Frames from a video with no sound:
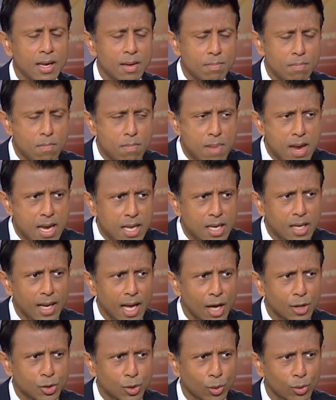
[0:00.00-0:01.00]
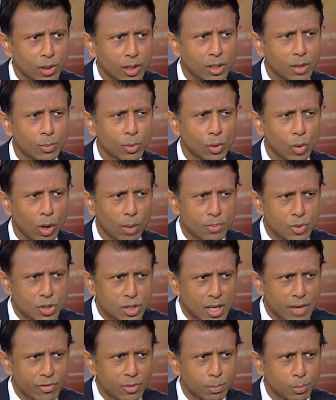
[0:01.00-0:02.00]
Median household income would go up
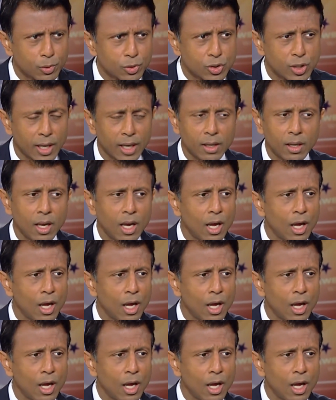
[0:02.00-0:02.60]
7%.